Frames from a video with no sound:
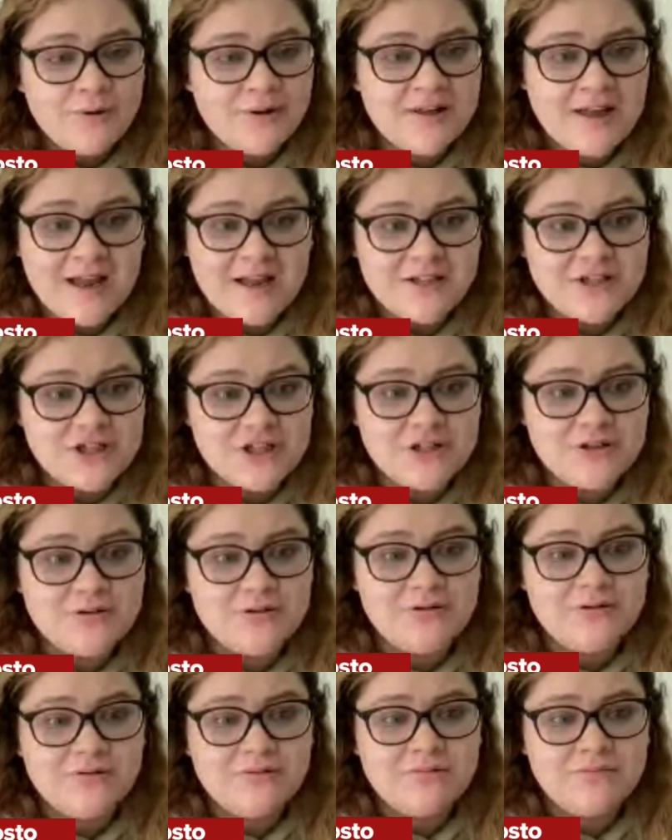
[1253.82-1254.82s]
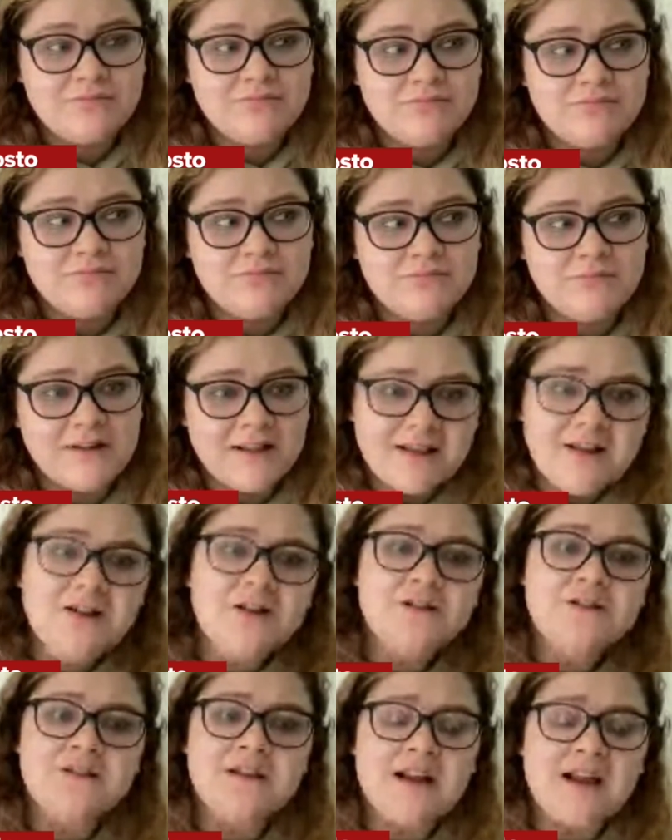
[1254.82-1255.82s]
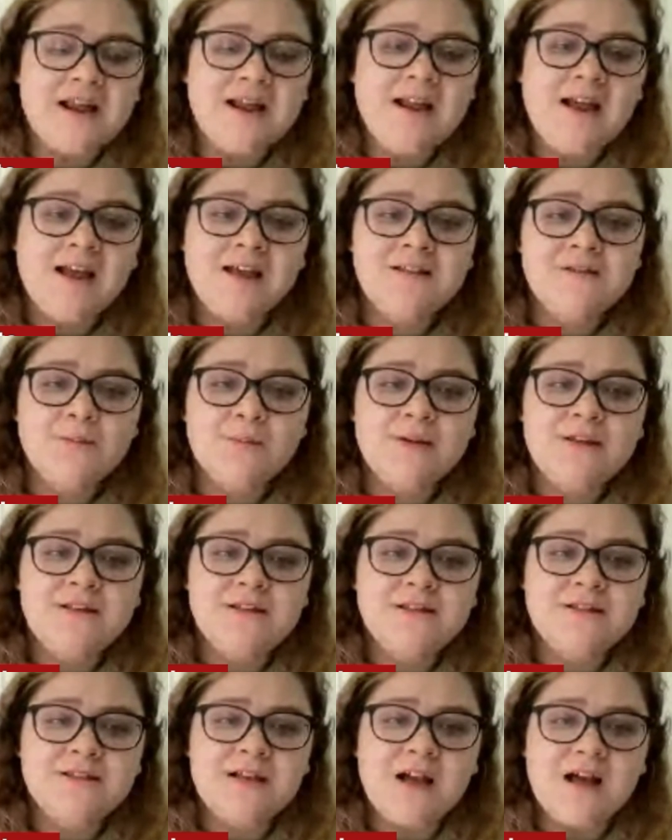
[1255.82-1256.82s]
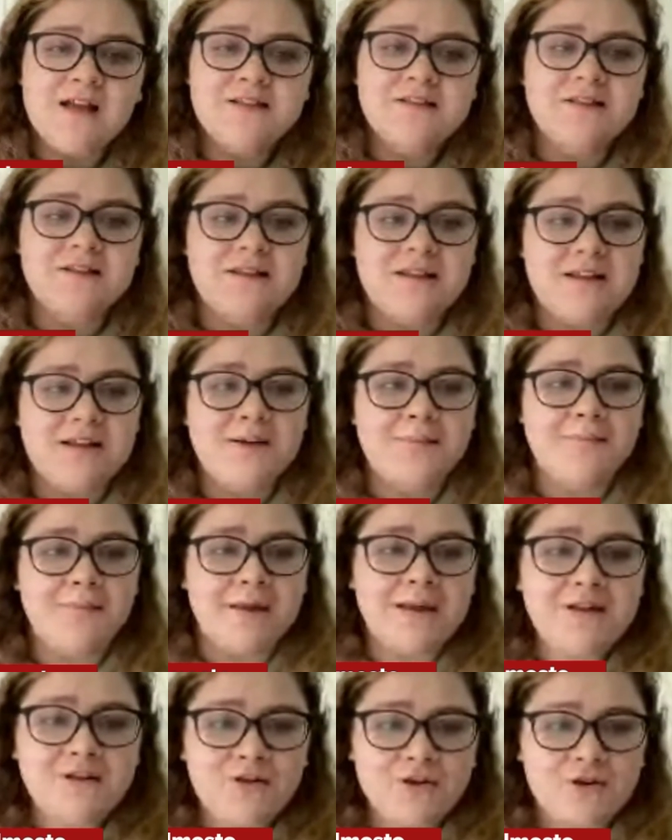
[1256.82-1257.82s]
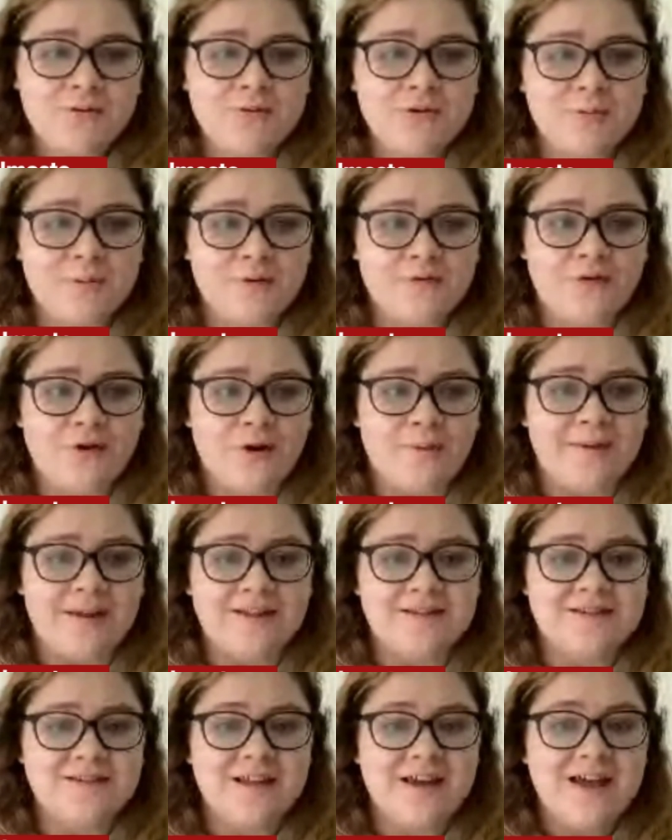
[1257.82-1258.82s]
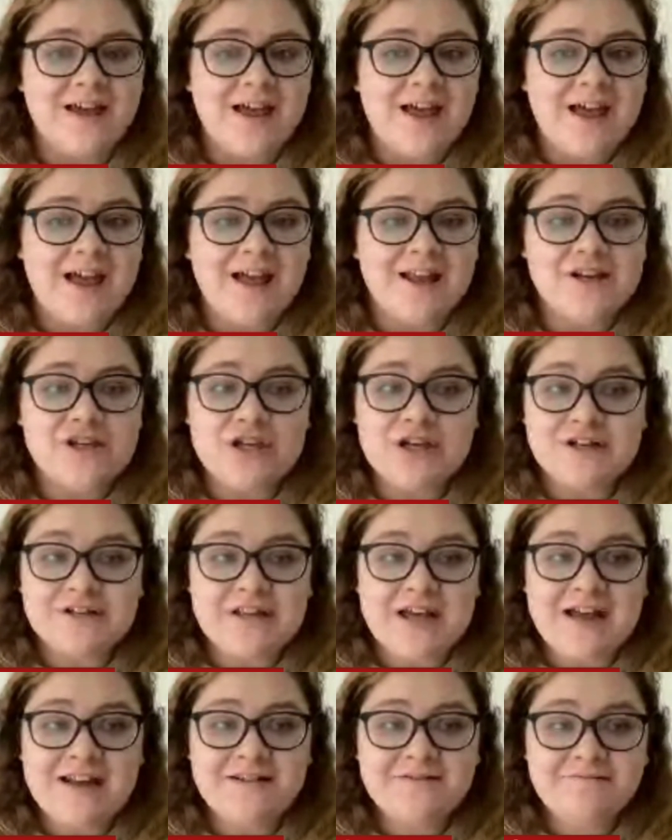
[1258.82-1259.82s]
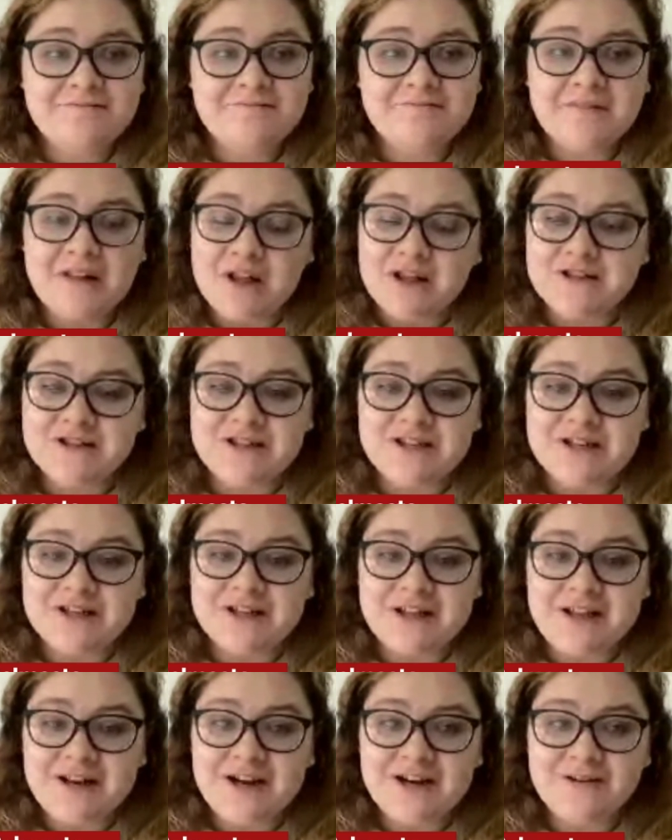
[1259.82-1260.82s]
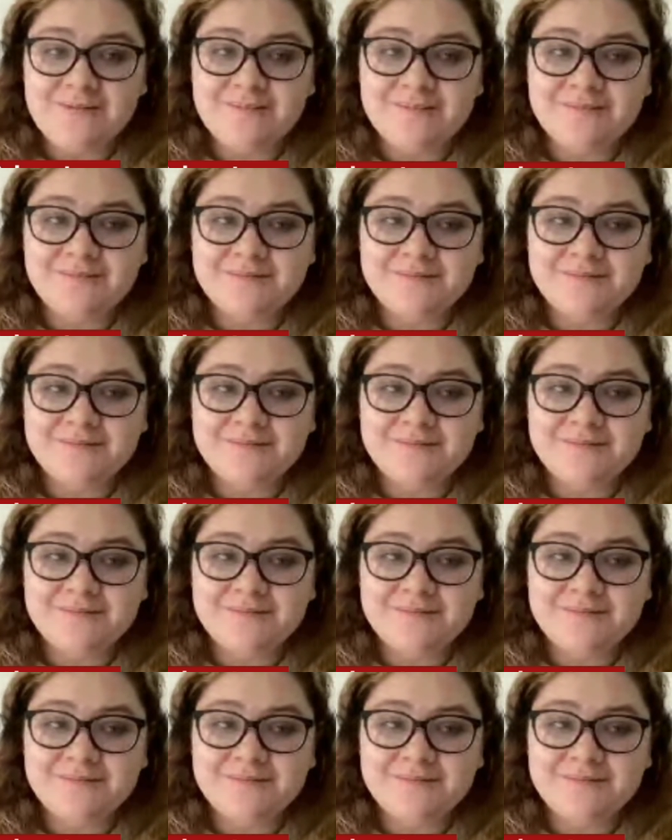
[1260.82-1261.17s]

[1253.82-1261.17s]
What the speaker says: will catch you later today as we discuss the main group's performance. Until then, see you later.